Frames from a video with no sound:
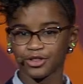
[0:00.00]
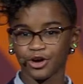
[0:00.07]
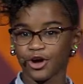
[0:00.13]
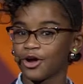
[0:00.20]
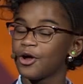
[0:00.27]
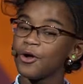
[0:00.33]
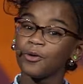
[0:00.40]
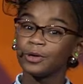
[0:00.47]

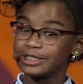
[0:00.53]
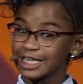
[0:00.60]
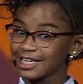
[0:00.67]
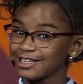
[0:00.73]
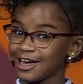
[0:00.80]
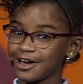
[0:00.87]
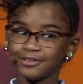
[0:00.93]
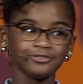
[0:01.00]
her, which I
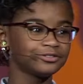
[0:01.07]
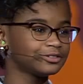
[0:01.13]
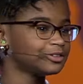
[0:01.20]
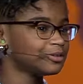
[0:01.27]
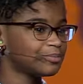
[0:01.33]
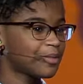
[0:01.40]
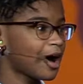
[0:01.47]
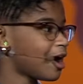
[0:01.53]
love,
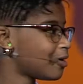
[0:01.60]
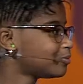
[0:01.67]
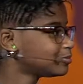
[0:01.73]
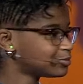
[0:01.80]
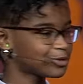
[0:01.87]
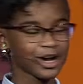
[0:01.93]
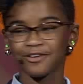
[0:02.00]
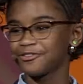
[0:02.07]
Mom,
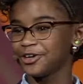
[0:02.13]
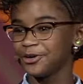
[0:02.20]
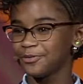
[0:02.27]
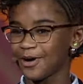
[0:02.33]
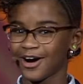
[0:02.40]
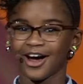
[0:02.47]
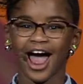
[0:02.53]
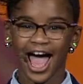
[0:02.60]
wherever you
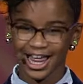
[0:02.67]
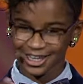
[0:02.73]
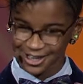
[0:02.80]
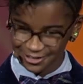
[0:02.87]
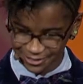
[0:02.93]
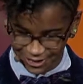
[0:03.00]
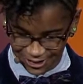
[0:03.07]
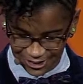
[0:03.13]
are, I
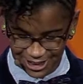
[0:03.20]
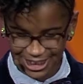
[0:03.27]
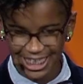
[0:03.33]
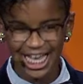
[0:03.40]
love you.